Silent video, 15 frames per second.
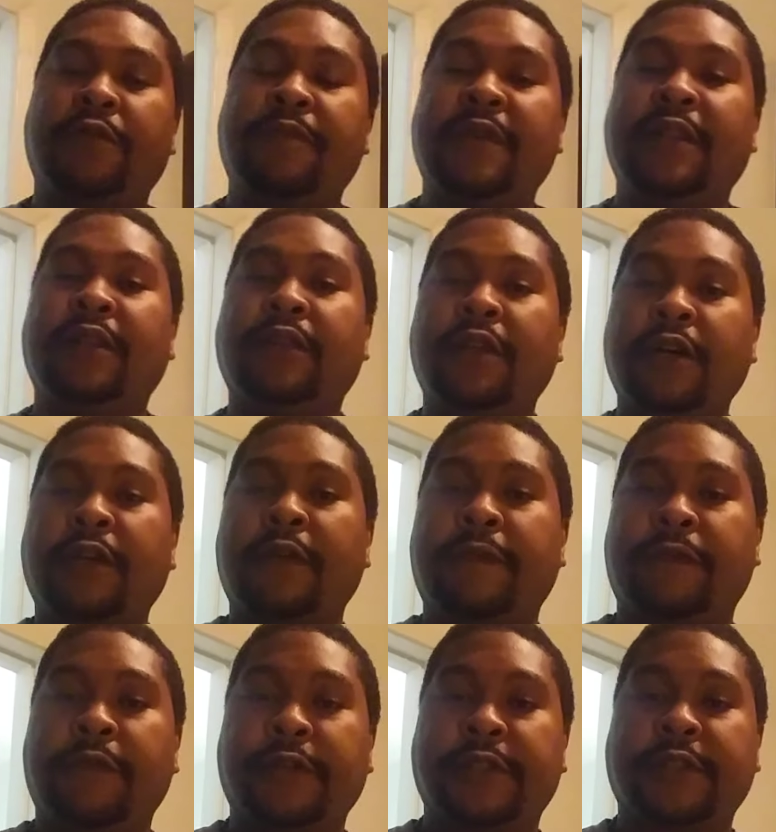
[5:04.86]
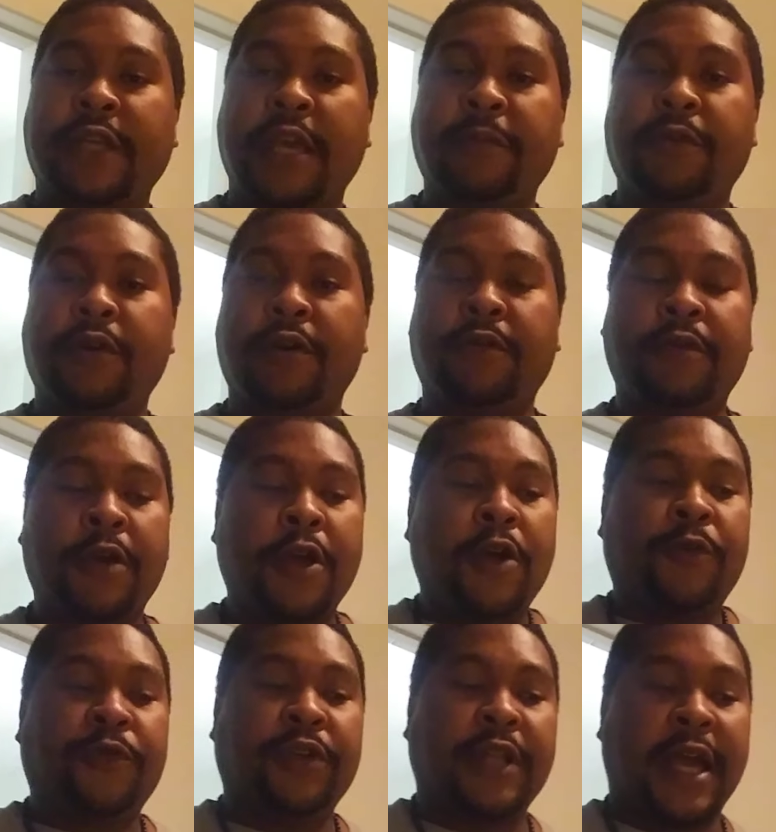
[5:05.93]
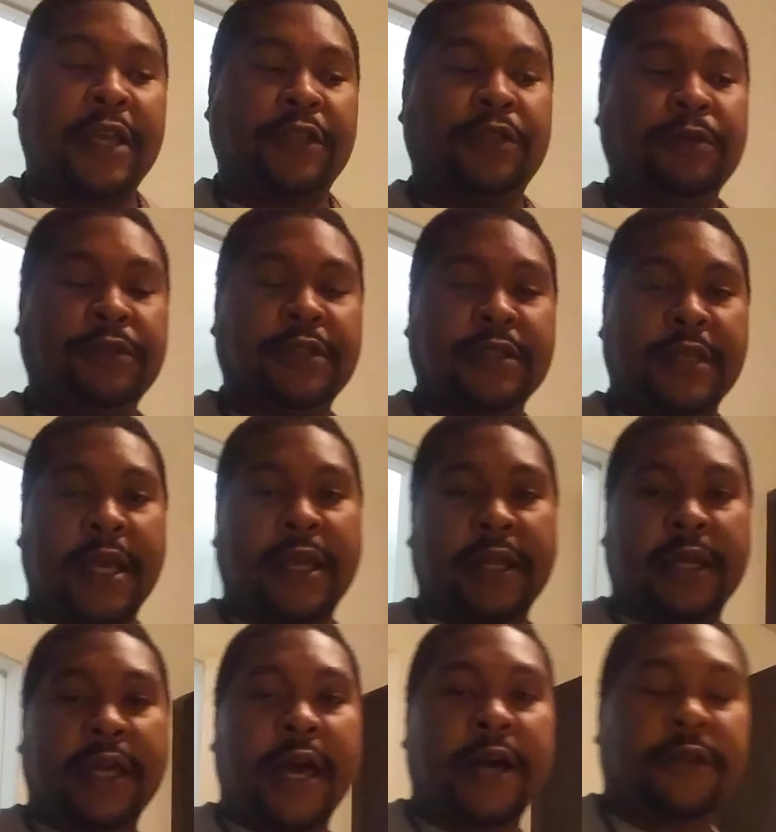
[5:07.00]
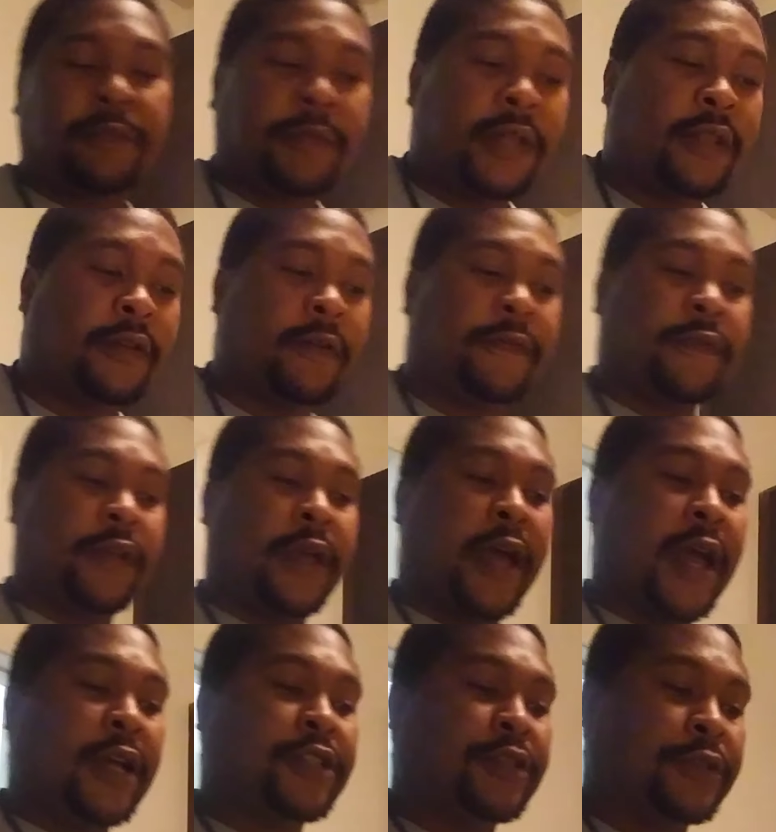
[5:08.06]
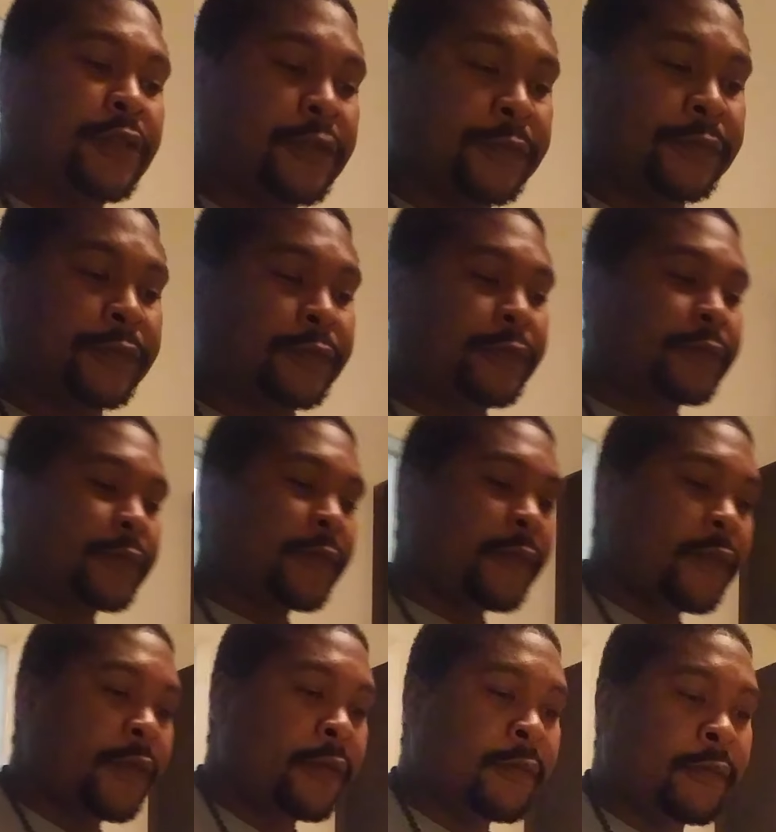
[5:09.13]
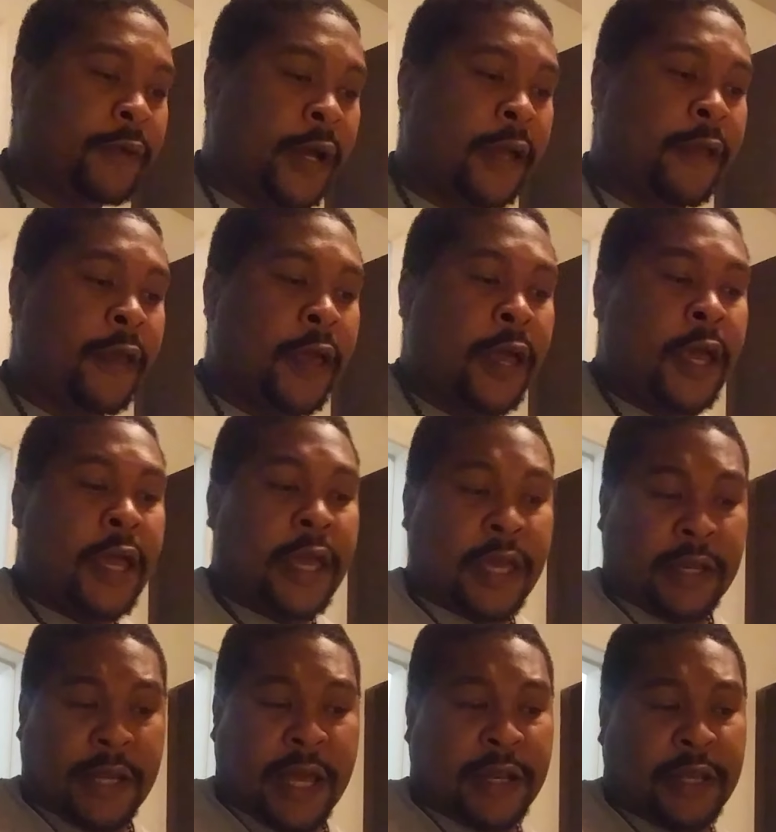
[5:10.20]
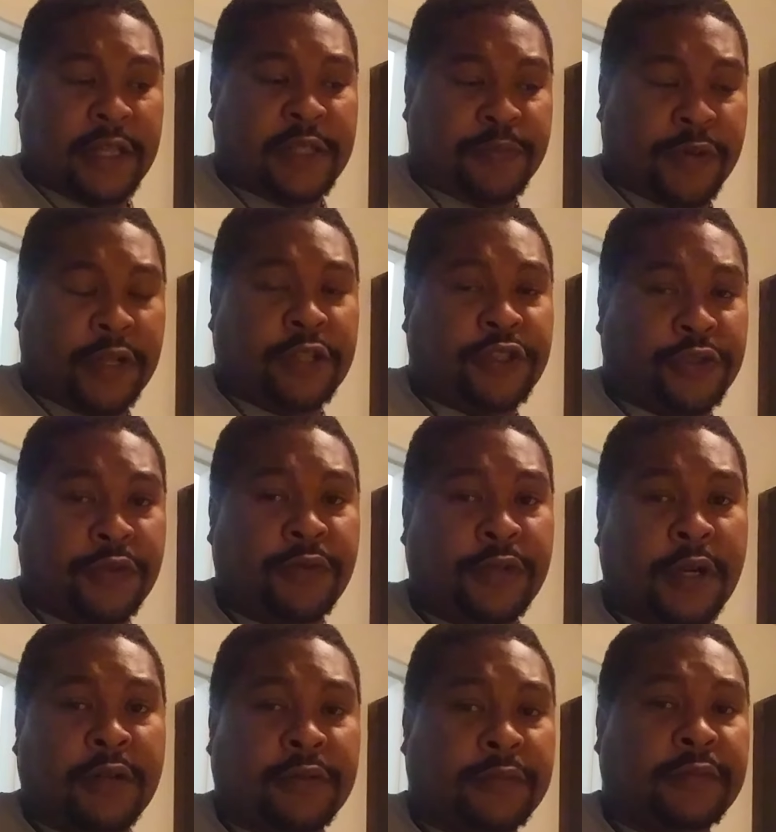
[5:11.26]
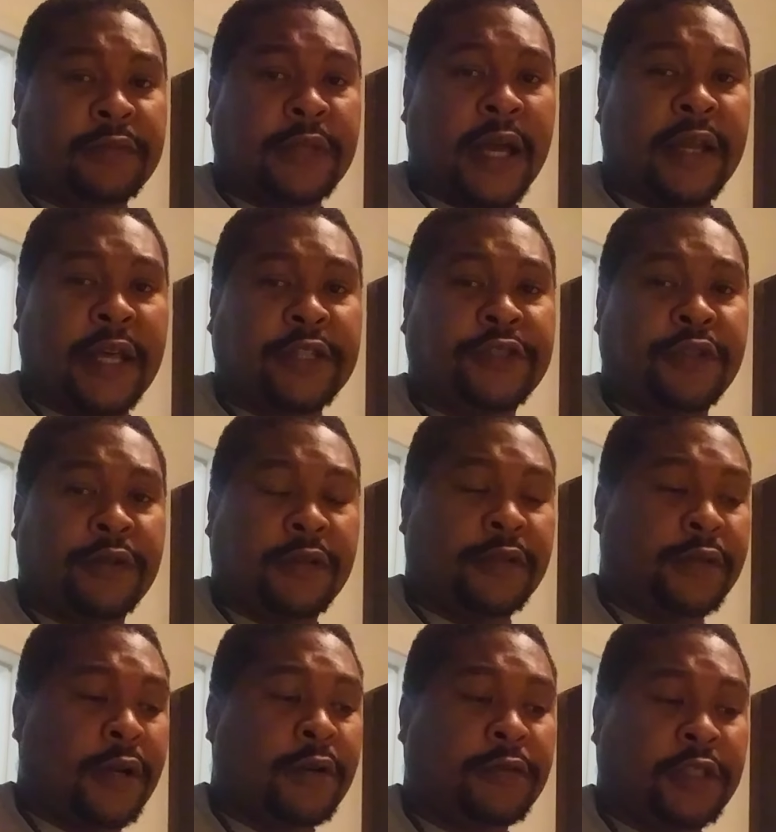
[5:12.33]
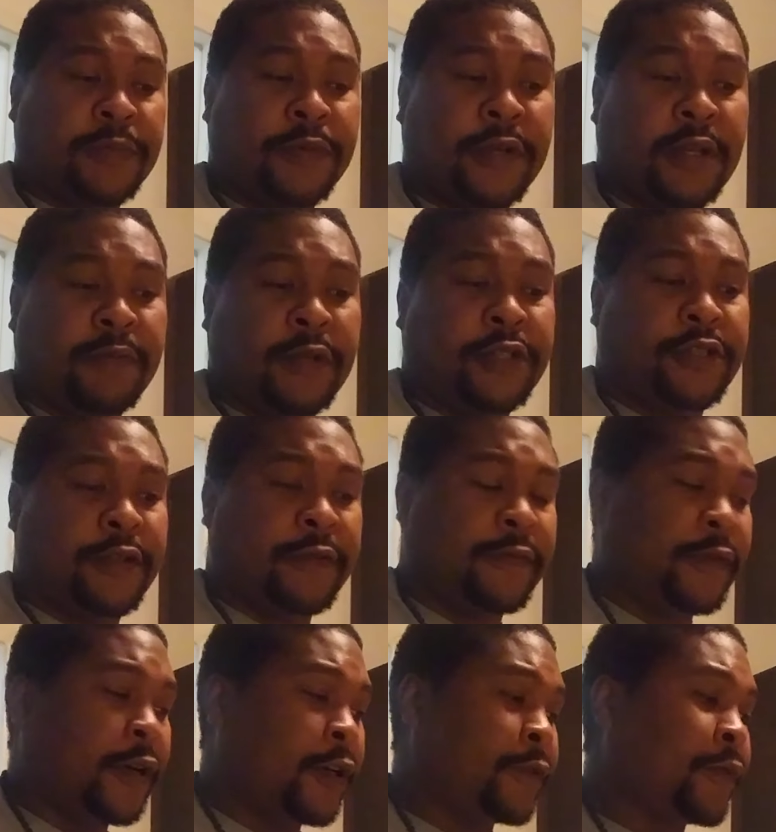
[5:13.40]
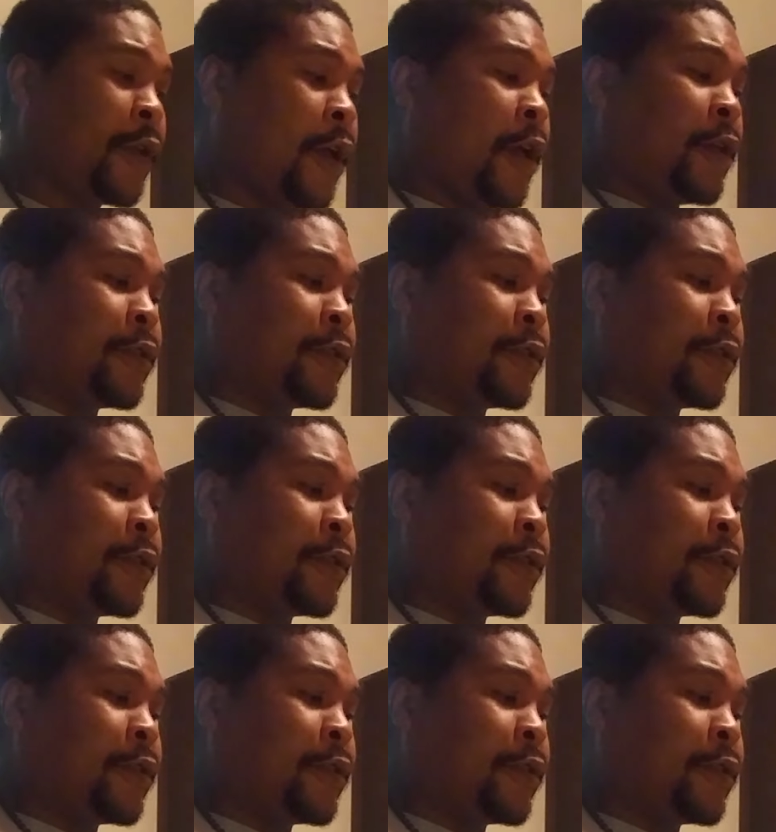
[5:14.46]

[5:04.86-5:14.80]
You be looking for a scapegoat where you're not used to taking accountability for your actions, right? And that is pretty true, though. Now that you're an adult, it's pretty much your fault.